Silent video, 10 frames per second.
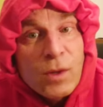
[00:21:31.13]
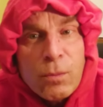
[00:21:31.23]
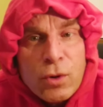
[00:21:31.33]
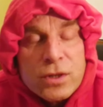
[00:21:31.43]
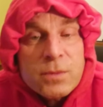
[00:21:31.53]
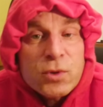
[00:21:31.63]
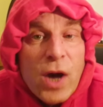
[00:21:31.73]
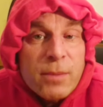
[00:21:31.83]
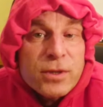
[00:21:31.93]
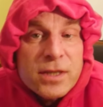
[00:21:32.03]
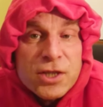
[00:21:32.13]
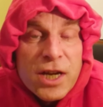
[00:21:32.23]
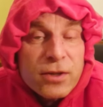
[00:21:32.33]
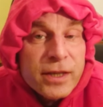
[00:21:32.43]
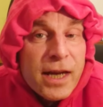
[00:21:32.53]
The more subscribers this
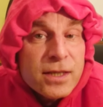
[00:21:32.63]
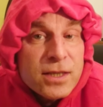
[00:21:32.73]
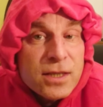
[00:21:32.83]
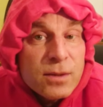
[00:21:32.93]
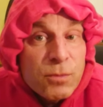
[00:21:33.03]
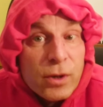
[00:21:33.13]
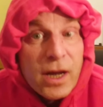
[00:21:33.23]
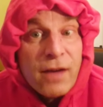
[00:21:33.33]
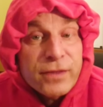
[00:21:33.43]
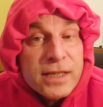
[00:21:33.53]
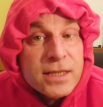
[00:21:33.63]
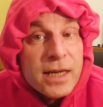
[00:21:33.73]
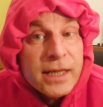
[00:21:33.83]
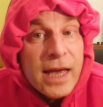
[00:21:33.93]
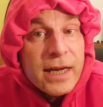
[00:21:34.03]
channel gets, the more confidence
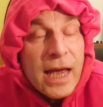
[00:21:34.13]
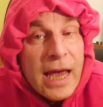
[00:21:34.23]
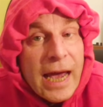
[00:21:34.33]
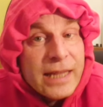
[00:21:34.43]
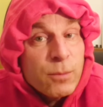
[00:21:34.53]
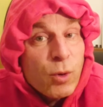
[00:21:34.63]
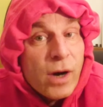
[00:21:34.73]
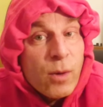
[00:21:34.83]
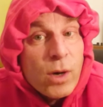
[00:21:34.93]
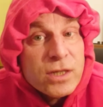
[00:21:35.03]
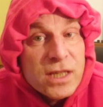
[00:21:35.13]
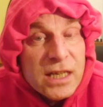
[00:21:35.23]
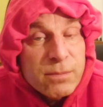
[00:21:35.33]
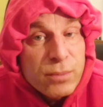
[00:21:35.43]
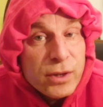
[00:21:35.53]
I get, and the more I want to
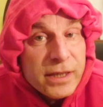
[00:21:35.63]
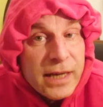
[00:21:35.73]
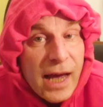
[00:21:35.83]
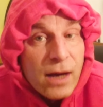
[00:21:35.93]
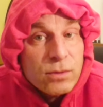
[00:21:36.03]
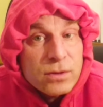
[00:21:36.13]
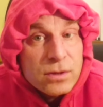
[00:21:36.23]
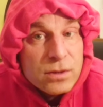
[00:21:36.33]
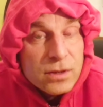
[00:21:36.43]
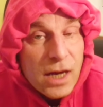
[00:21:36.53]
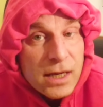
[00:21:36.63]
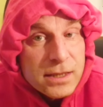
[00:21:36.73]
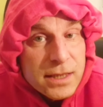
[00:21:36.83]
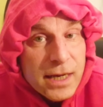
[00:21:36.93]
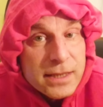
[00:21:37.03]
keep putting out
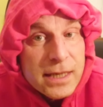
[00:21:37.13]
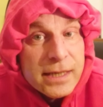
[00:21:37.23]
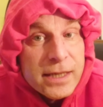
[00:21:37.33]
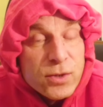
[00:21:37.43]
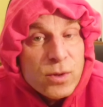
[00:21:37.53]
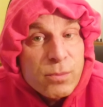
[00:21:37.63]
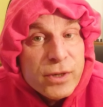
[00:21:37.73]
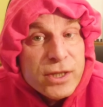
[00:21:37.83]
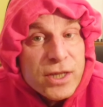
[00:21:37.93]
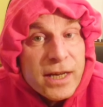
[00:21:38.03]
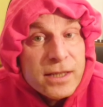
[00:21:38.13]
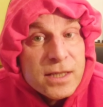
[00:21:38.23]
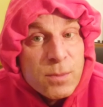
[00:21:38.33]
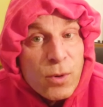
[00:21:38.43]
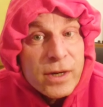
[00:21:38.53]
content, and I do appreciate the
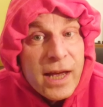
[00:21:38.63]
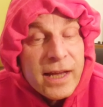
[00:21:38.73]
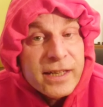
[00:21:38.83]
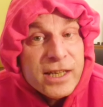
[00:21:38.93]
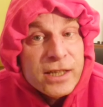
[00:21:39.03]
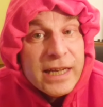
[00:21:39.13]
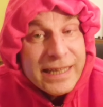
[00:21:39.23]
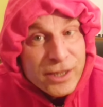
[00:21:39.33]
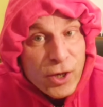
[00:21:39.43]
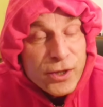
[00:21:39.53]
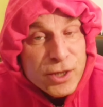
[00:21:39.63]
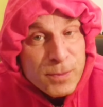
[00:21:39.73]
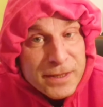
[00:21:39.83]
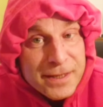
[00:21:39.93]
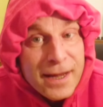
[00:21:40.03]
support and
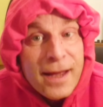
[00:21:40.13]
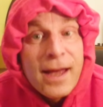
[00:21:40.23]
encouragement.